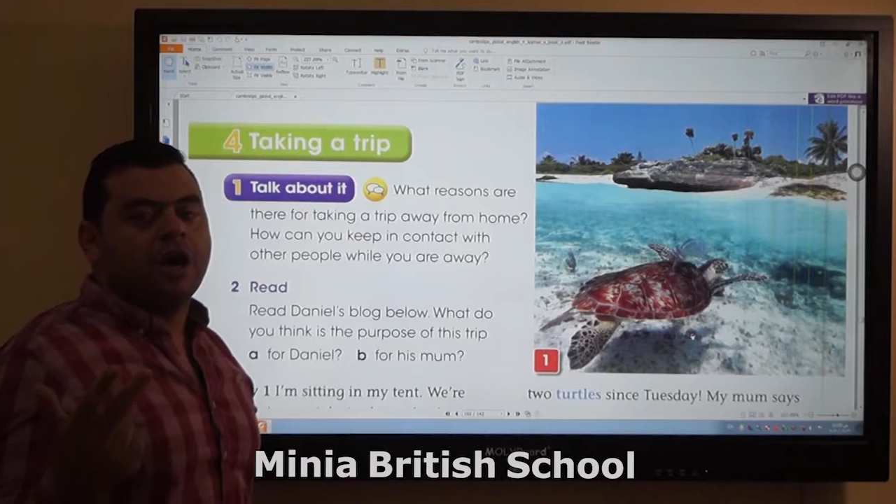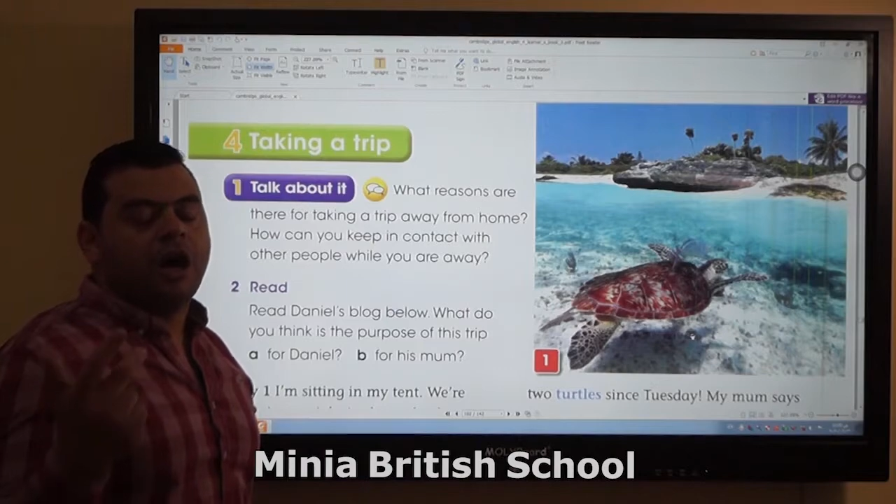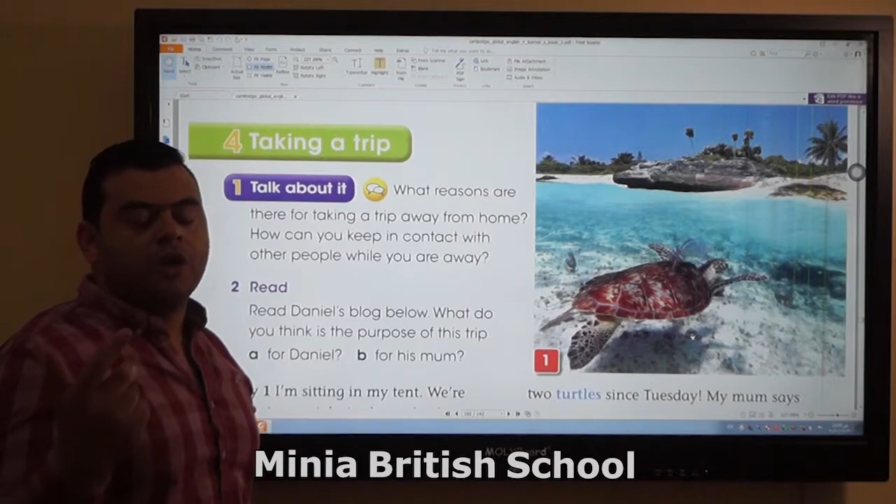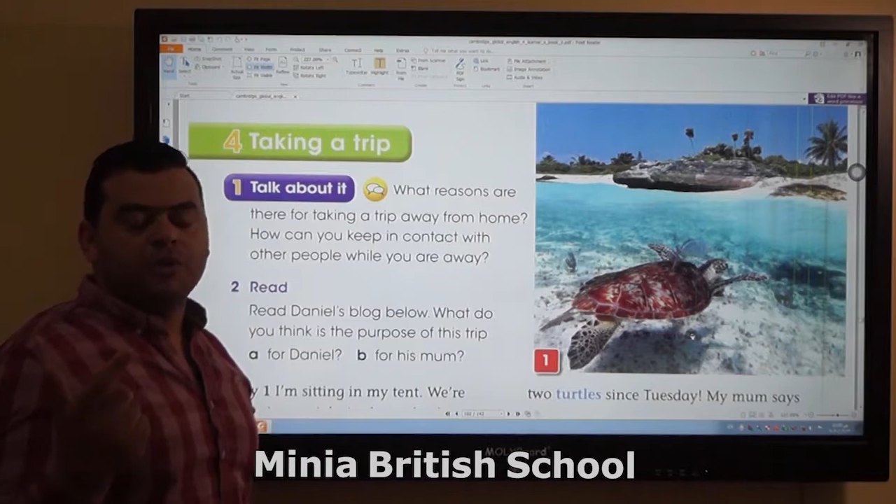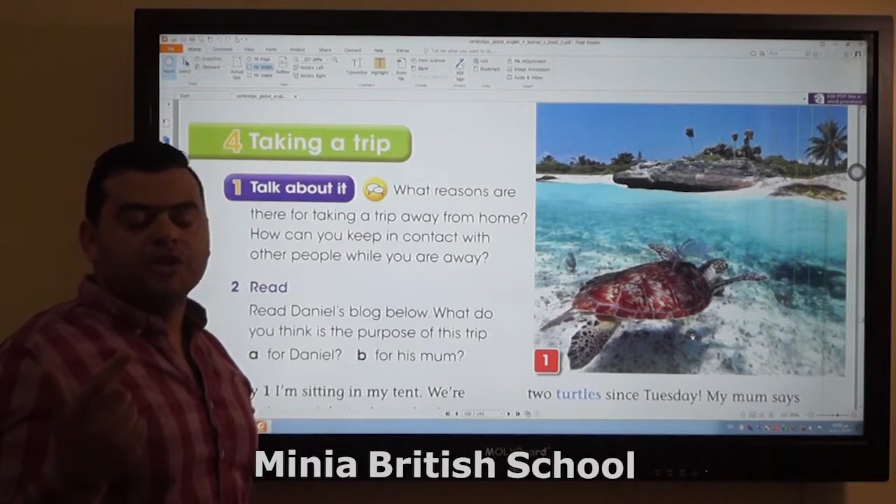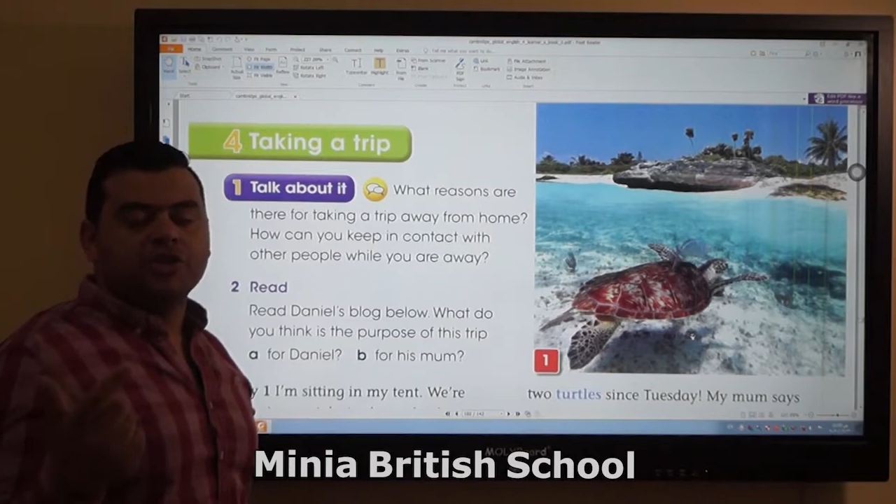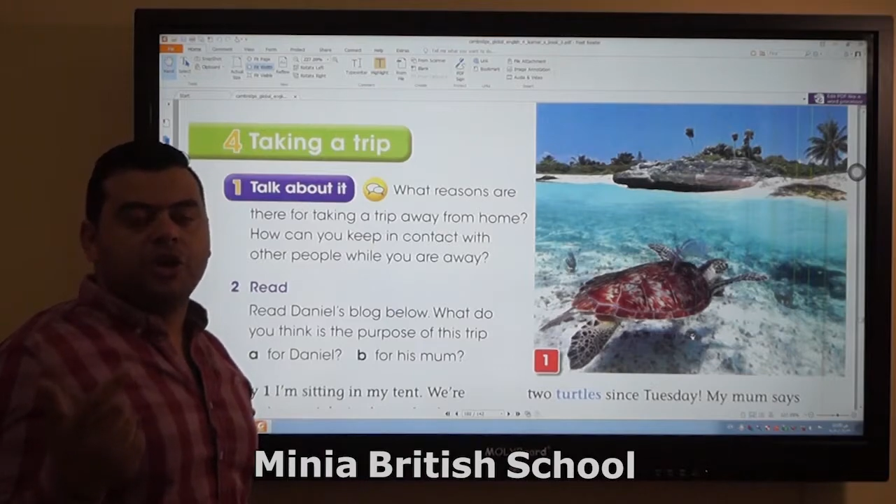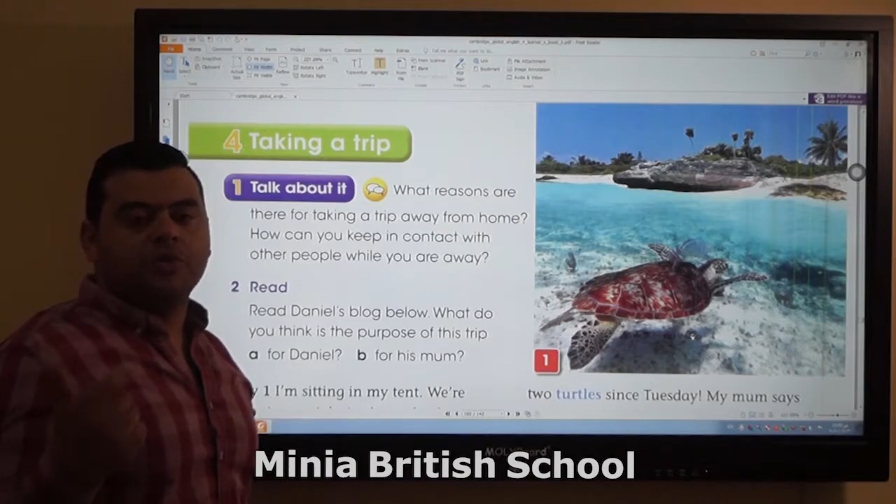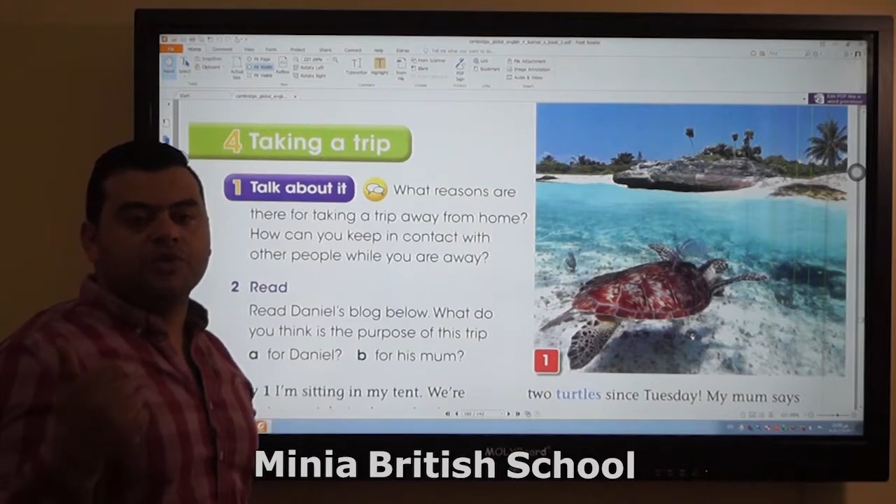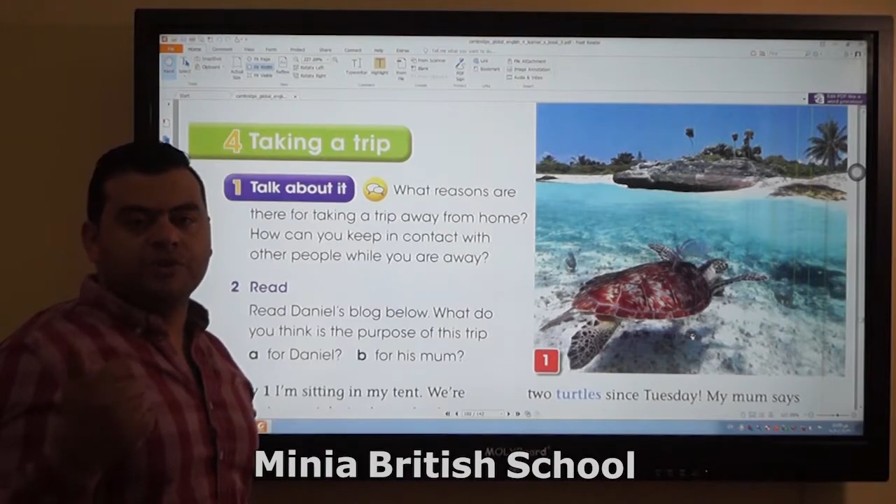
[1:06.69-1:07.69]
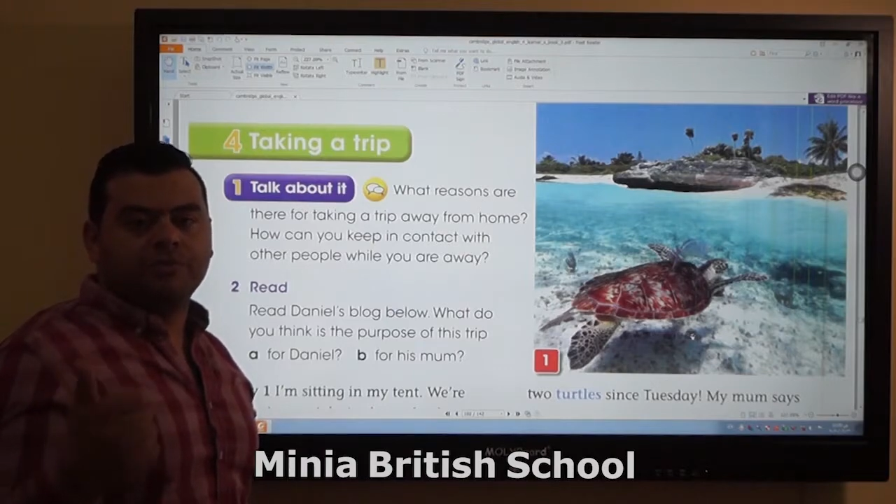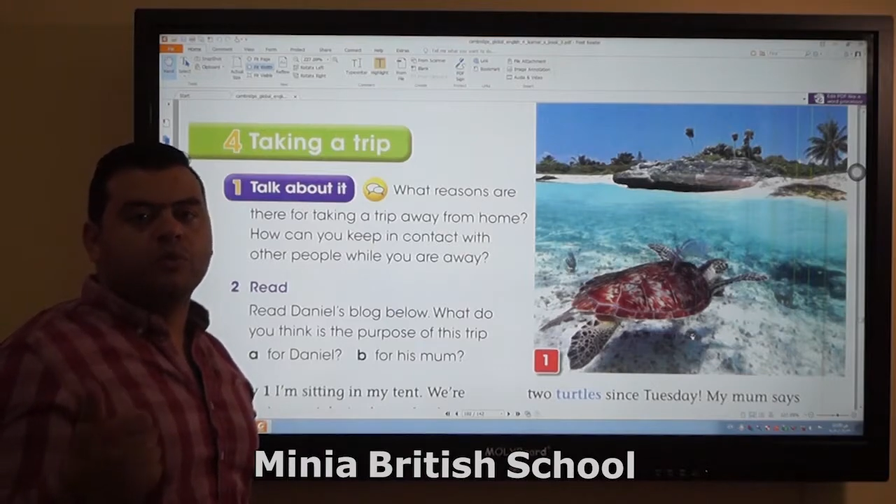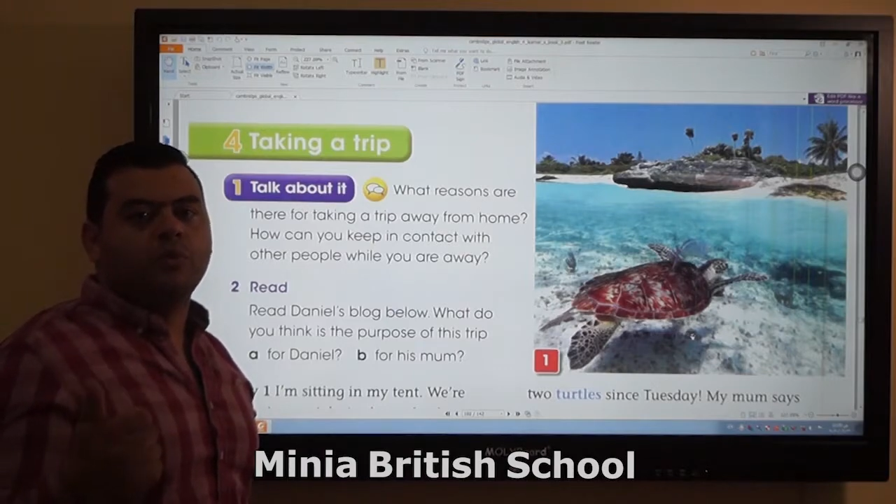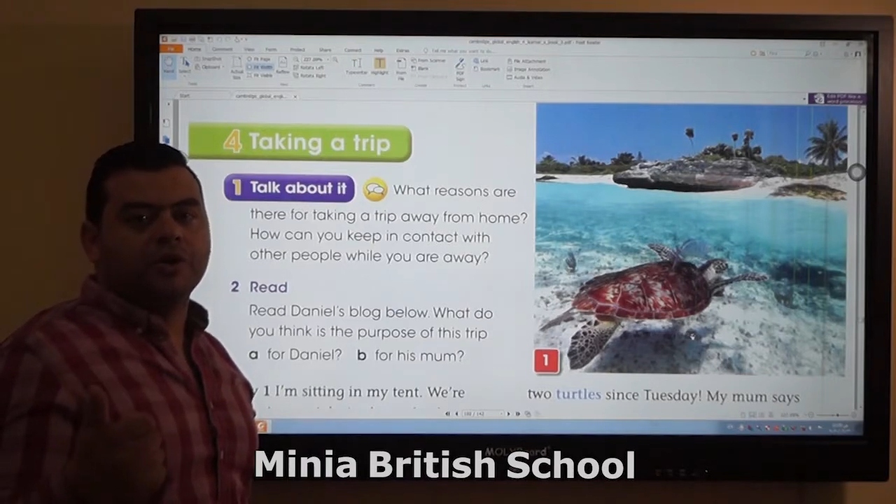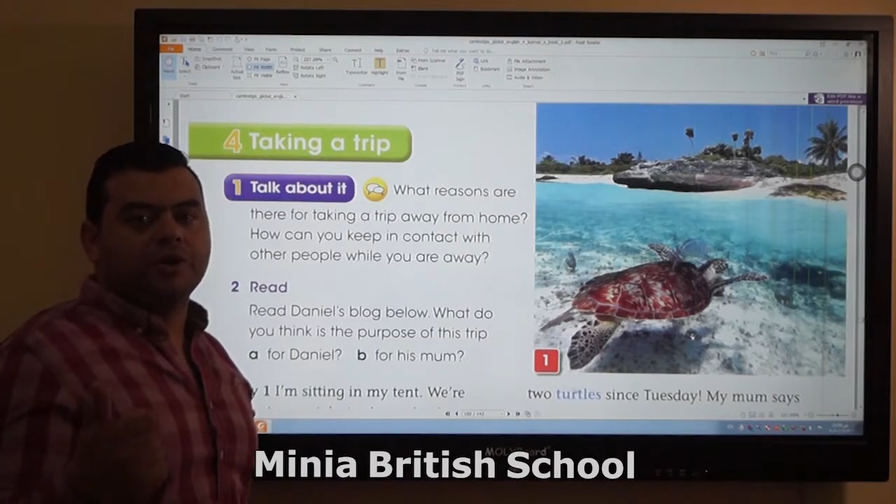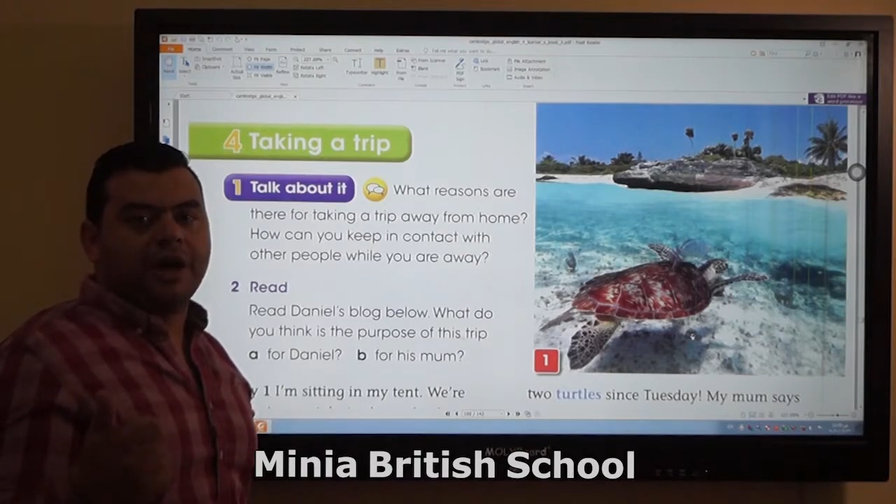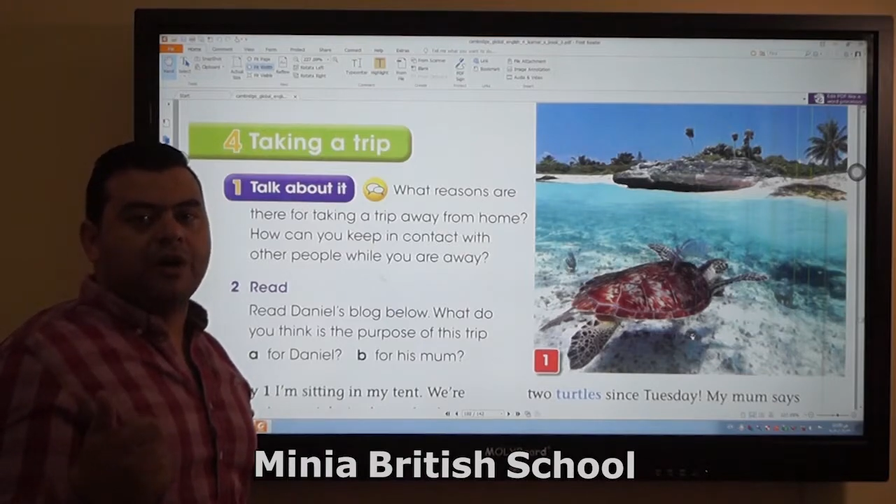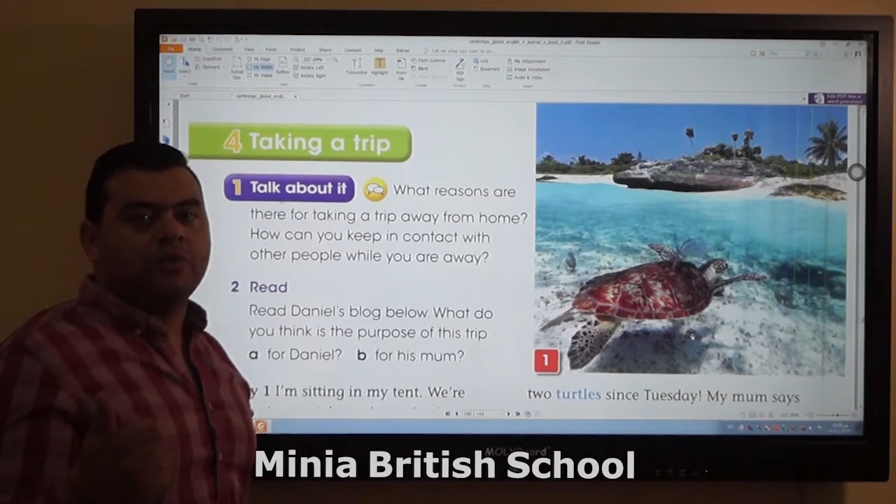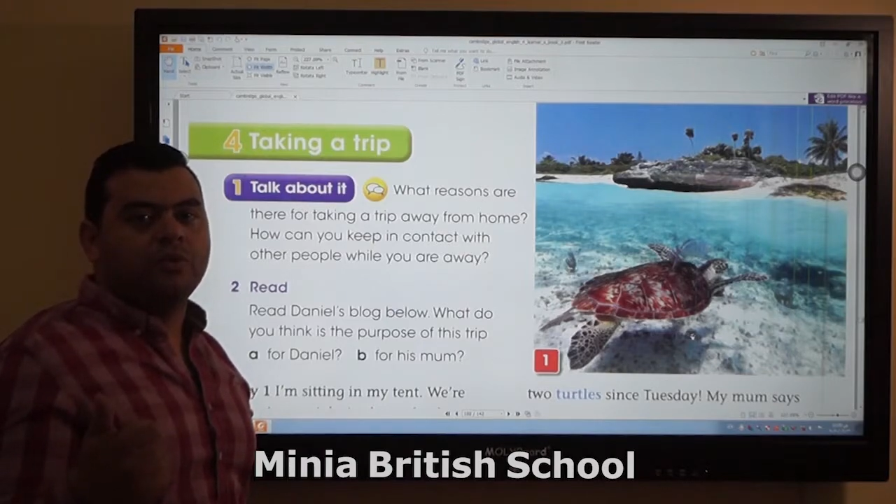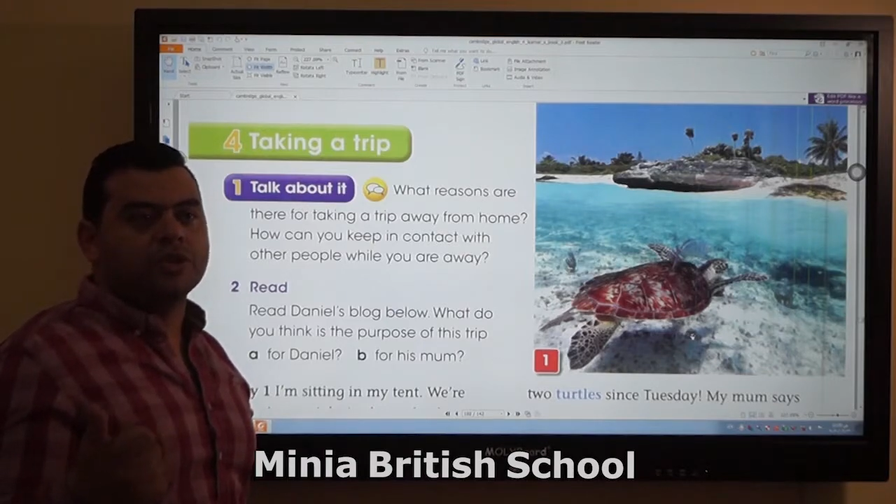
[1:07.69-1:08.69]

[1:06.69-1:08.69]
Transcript: I will start with number 1 now,